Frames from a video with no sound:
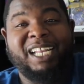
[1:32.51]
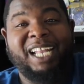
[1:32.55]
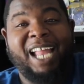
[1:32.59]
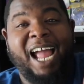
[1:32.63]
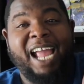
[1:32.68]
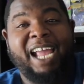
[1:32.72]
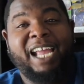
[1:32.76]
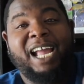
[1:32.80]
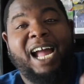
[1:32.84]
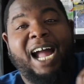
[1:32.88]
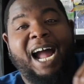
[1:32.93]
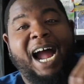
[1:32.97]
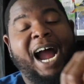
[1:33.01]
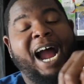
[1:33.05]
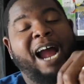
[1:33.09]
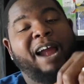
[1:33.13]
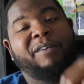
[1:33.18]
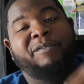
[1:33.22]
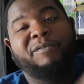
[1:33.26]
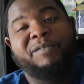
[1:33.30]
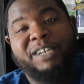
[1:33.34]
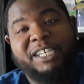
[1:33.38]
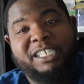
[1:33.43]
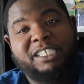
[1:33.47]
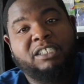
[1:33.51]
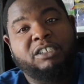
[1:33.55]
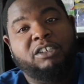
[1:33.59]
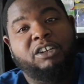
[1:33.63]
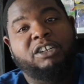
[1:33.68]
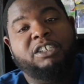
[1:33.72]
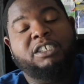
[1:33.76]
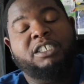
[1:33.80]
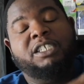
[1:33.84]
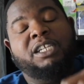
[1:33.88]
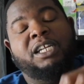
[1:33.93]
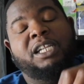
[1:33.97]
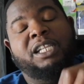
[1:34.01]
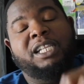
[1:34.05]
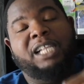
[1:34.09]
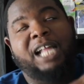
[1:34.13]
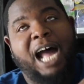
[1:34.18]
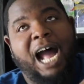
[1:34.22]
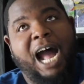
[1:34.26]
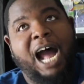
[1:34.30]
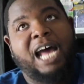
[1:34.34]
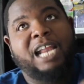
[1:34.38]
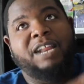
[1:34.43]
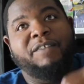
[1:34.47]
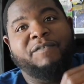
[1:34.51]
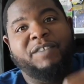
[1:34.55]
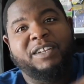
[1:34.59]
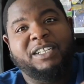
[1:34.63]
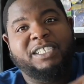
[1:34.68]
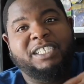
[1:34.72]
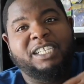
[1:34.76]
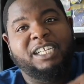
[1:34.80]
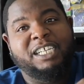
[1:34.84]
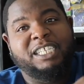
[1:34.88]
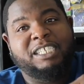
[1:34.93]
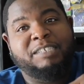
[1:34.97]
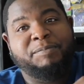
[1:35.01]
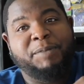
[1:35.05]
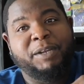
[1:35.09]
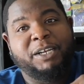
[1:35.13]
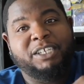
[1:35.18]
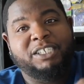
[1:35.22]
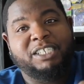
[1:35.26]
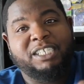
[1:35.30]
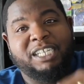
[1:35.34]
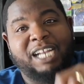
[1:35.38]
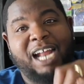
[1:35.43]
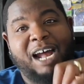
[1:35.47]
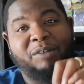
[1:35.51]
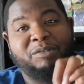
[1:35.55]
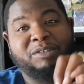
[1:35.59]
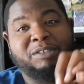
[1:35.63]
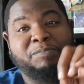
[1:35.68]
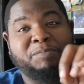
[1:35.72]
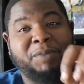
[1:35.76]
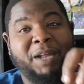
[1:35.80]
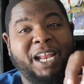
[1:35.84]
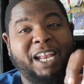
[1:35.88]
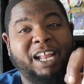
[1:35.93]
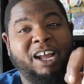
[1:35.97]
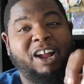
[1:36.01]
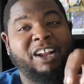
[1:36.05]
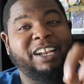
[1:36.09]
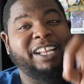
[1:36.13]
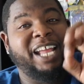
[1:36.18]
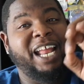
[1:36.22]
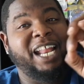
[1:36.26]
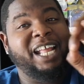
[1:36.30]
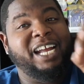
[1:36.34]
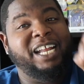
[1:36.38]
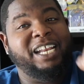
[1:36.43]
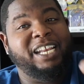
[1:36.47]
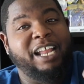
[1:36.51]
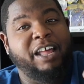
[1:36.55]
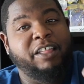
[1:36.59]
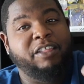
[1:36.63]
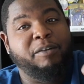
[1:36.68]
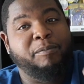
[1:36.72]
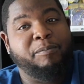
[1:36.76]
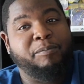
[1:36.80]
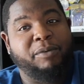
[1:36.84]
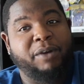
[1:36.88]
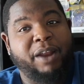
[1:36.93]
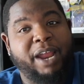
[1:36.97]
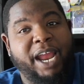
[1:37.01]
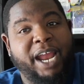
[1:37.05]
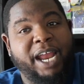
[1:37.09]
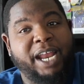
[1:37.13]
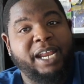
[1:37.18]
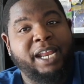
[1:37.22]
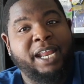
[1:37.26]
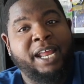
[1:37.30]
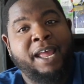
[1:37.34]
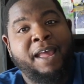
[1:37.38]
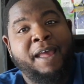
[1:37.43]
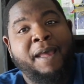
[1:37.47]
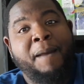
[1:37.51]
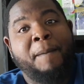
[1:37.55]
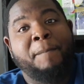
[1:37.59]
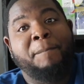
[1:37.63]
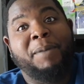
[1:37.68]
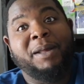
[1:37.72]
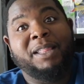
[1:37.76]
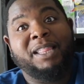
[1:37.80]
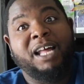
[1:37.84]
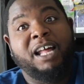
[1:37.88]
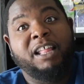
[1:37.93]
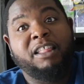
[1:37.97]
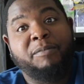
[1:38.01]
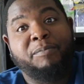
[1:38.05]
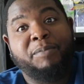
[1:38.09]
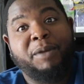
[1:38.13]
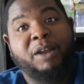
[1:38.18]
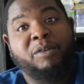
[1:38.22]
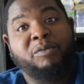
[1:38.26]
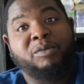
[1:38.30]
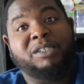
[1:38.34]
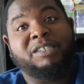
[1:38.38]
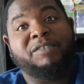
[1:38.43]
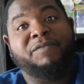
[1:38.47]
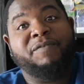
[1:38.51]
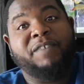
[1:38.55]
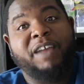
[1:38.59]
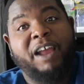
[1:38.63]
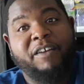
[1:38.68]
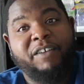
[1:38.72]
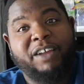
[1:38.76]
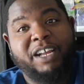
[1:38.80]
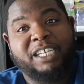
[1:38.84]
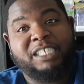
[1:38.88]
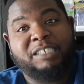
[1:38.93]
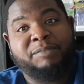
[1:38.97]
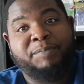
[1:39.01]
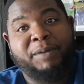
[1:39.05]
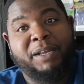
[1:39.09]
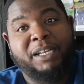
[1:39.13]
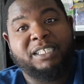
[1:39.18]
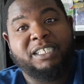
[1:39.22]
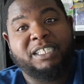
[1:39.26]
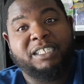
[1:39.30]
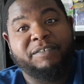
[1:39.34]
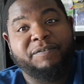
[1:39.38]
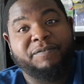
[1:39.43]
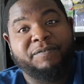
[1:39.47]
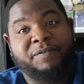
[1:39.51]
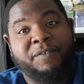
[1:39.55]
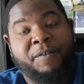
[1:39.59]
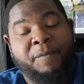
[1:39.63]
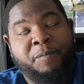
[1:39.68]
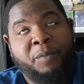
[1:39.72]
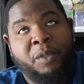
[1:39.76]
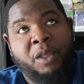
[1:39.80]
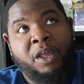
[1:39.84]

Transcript: Like, I researched a lot of in-ceiling speakers, and I was planning on getting another brand, but the other brand was very expensive.